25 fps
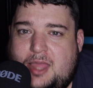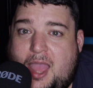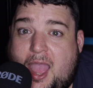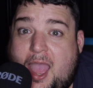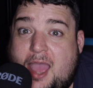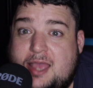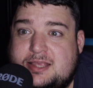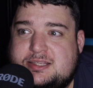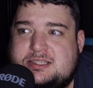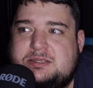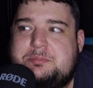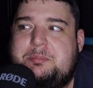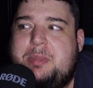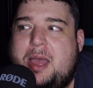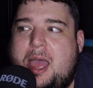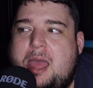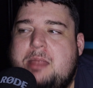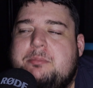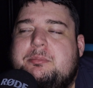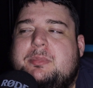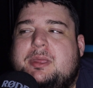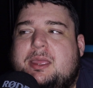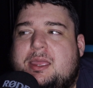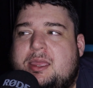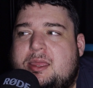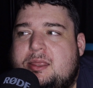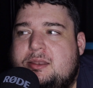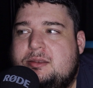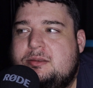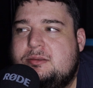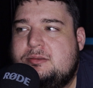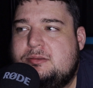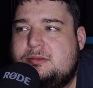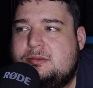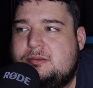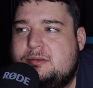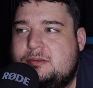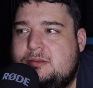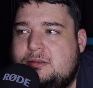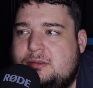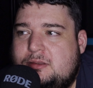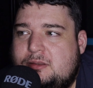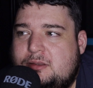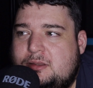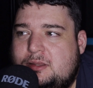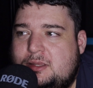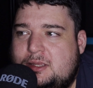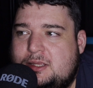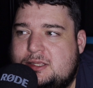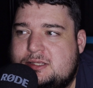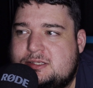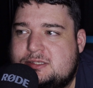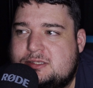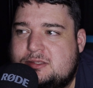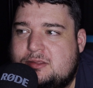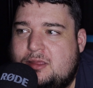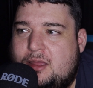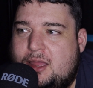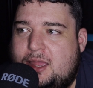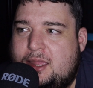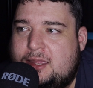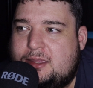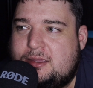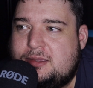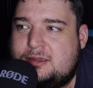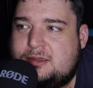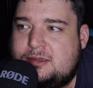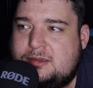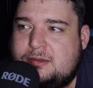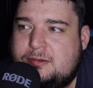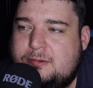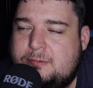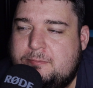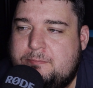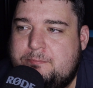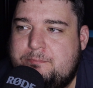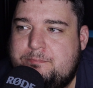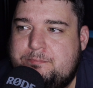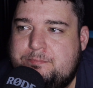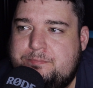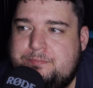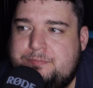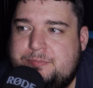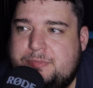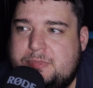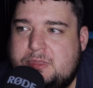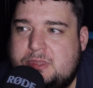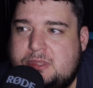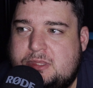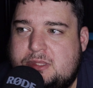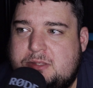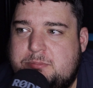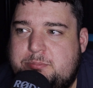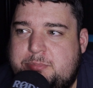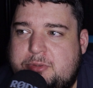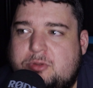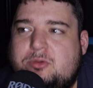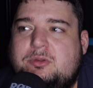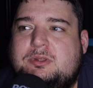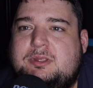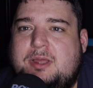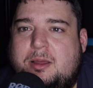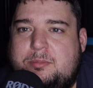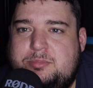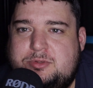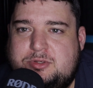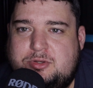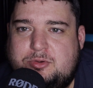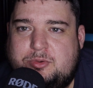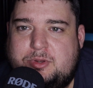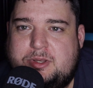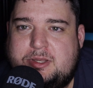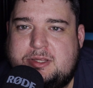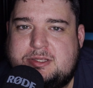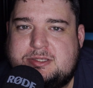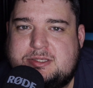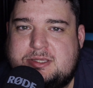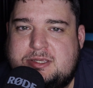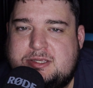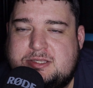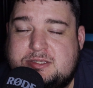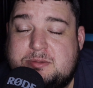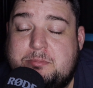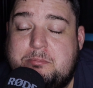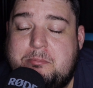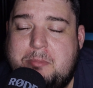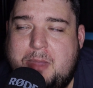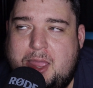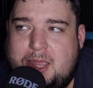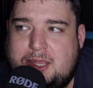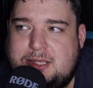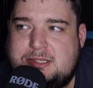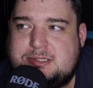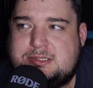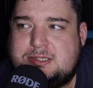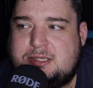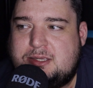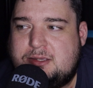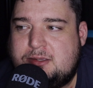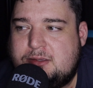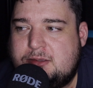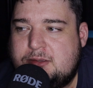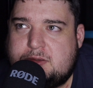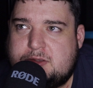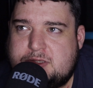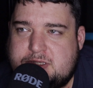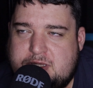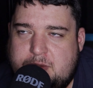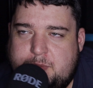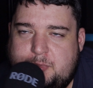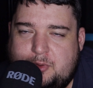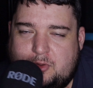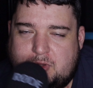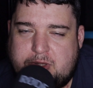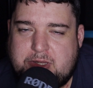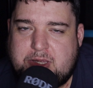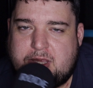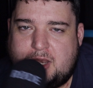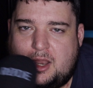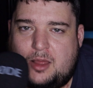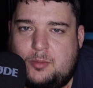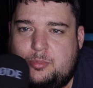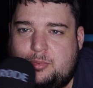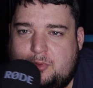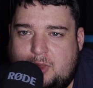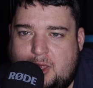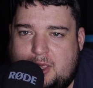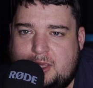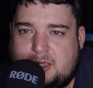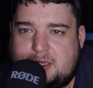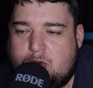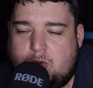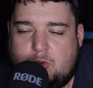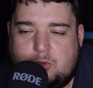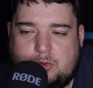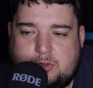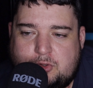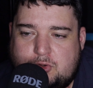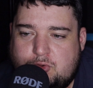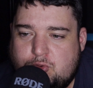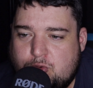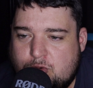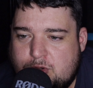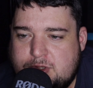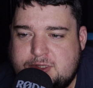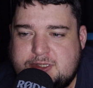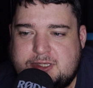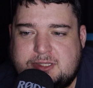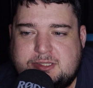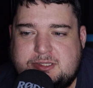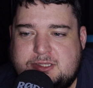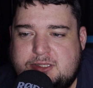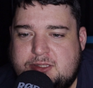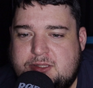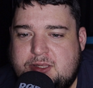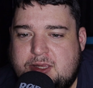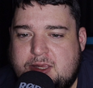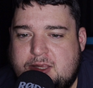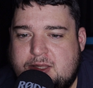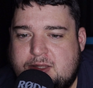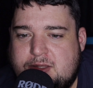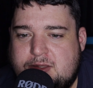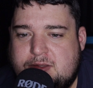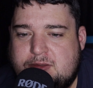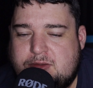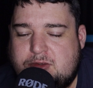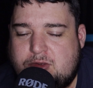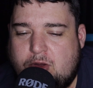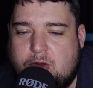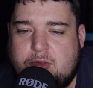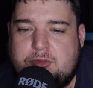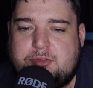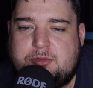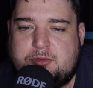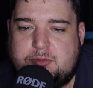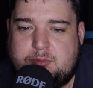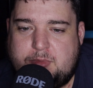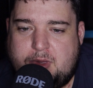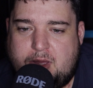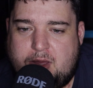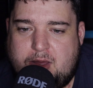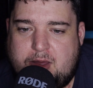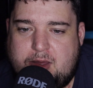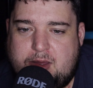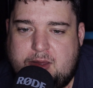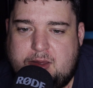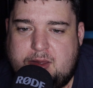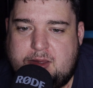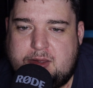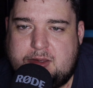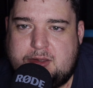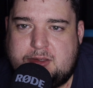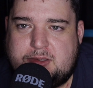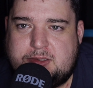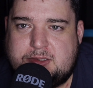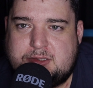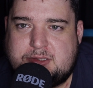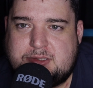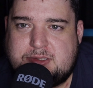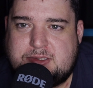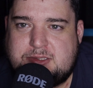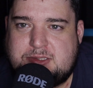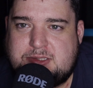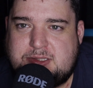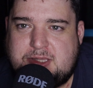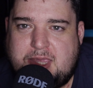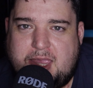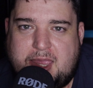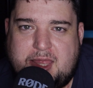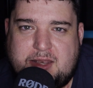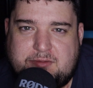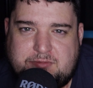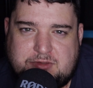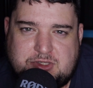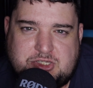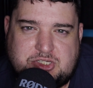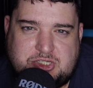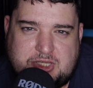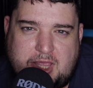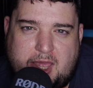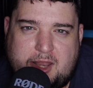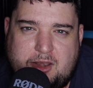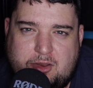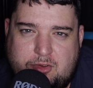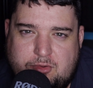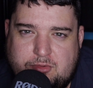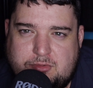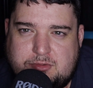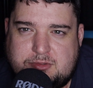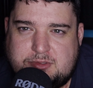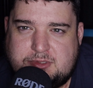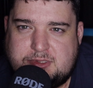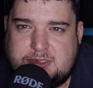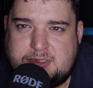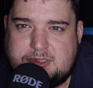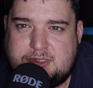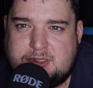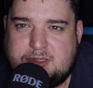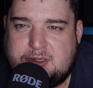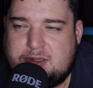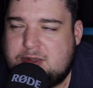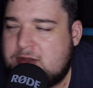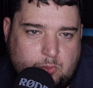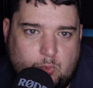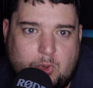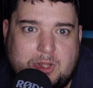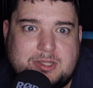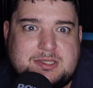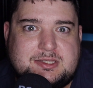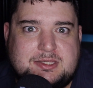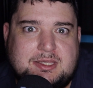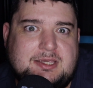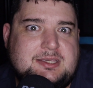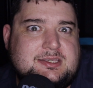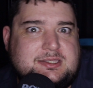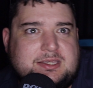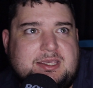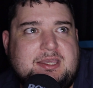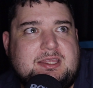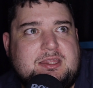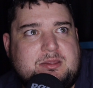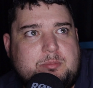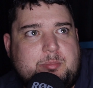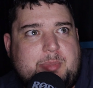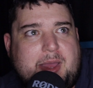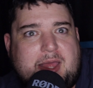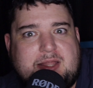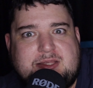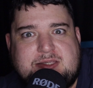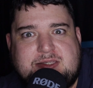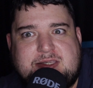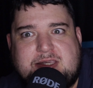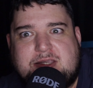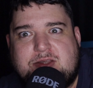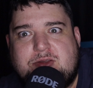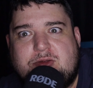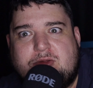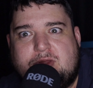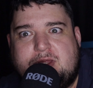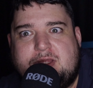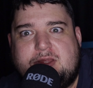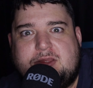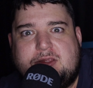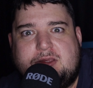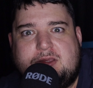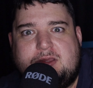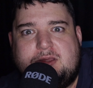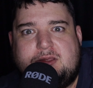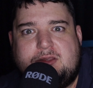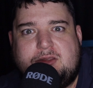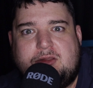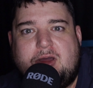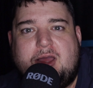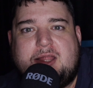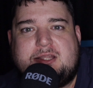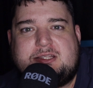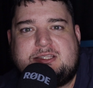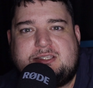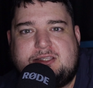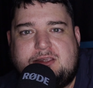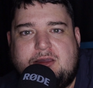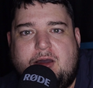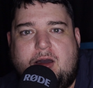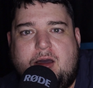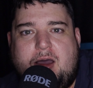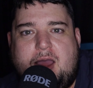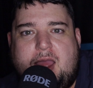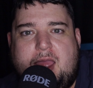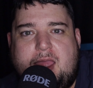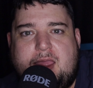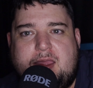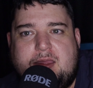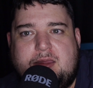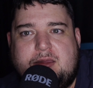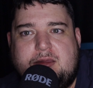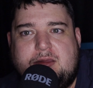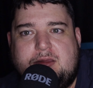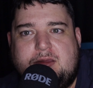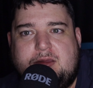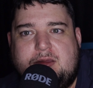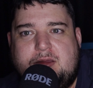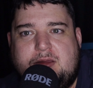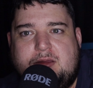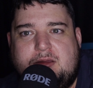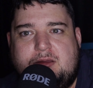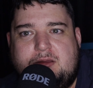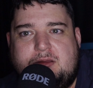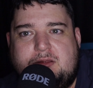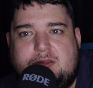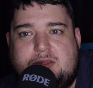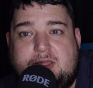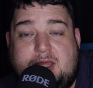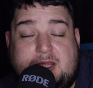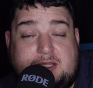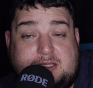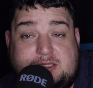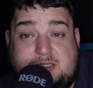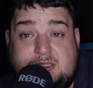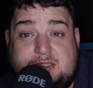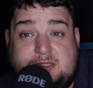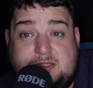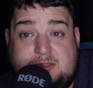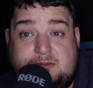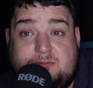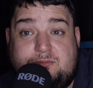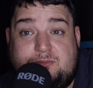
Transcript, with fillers: as Batman is like the build up to it is is amazing because they're building it up like all the crooks in in Gotham are scared of the shadows. Once they see the bat signal in the night sky, that's